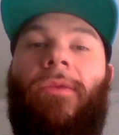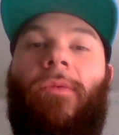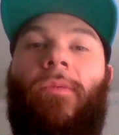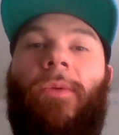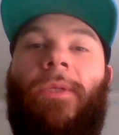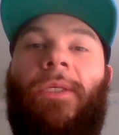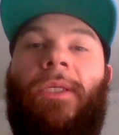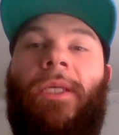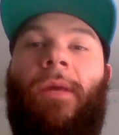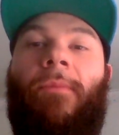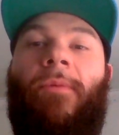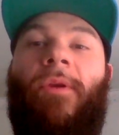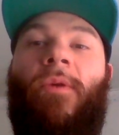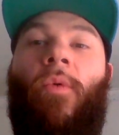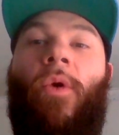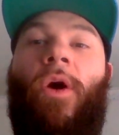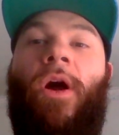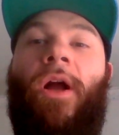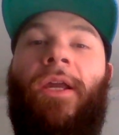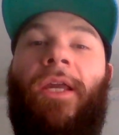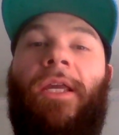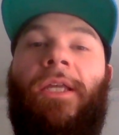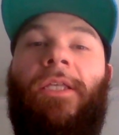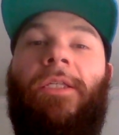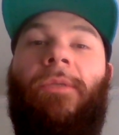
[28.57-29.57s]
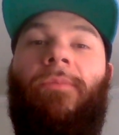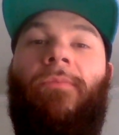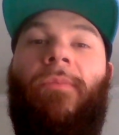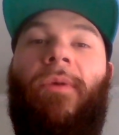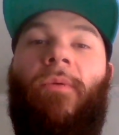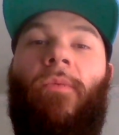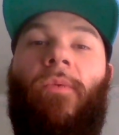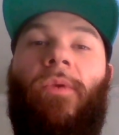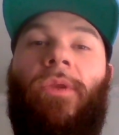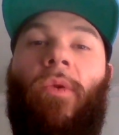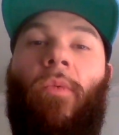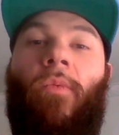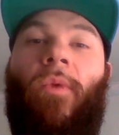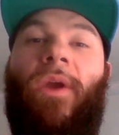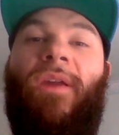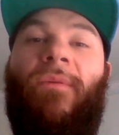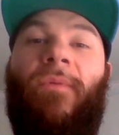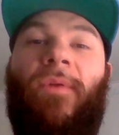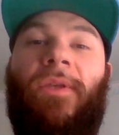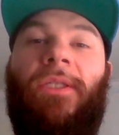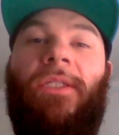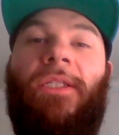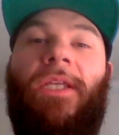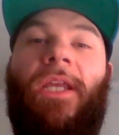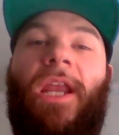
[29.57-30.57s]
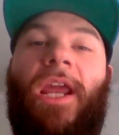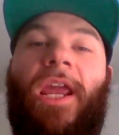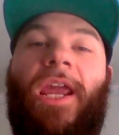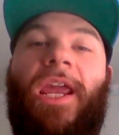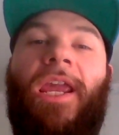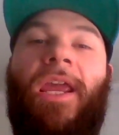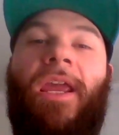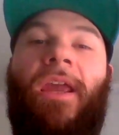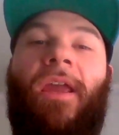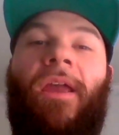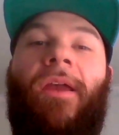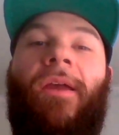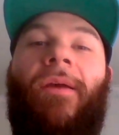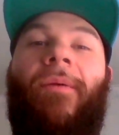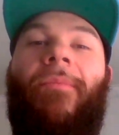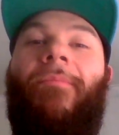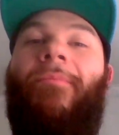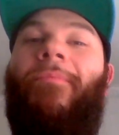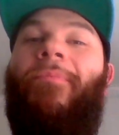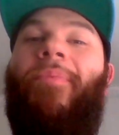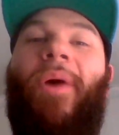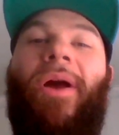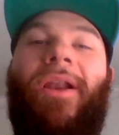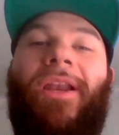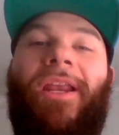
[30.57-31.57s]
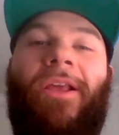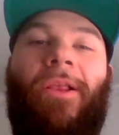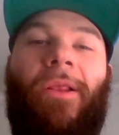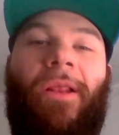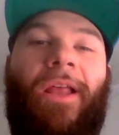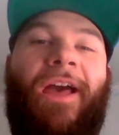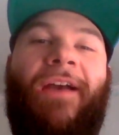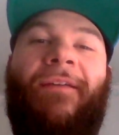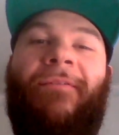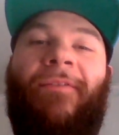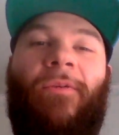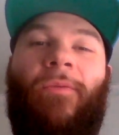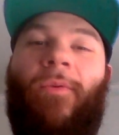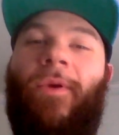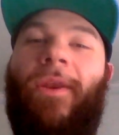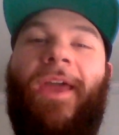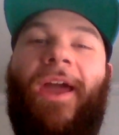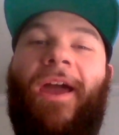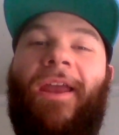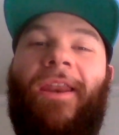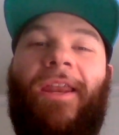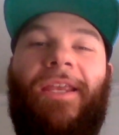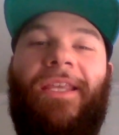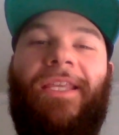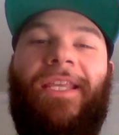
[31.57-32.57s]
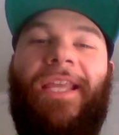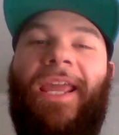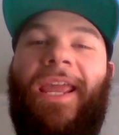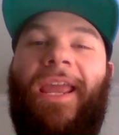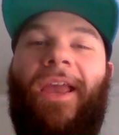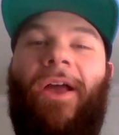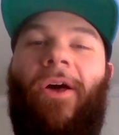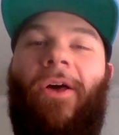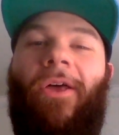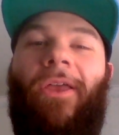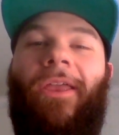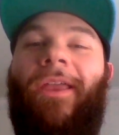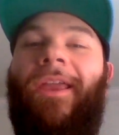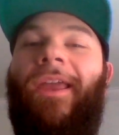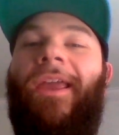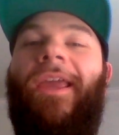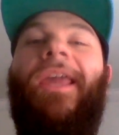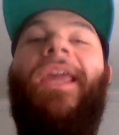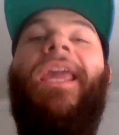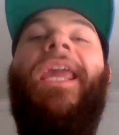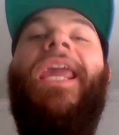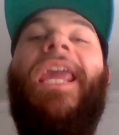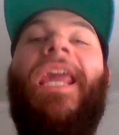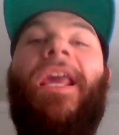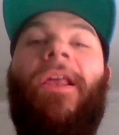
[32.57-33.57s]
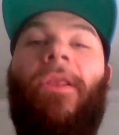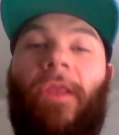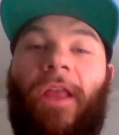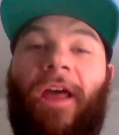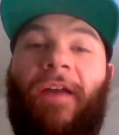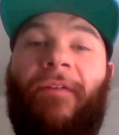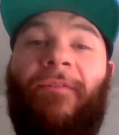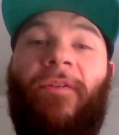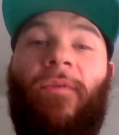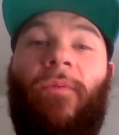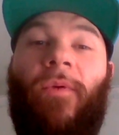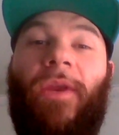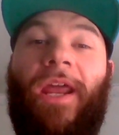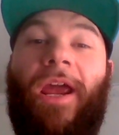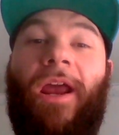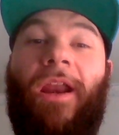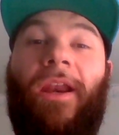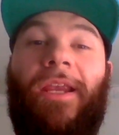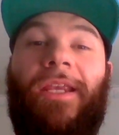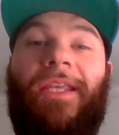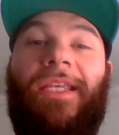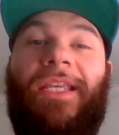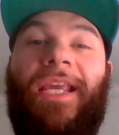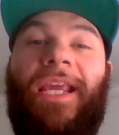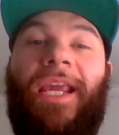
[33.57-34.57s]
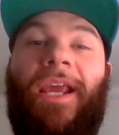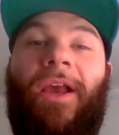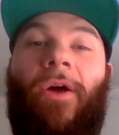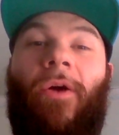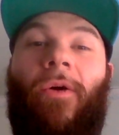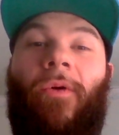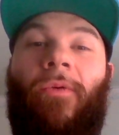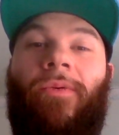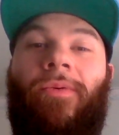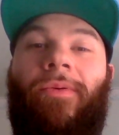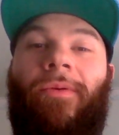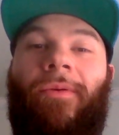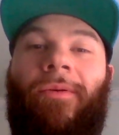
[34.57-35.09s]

Sammy Watkins met with the Ravens today, but he left without a deal. He left without a deal.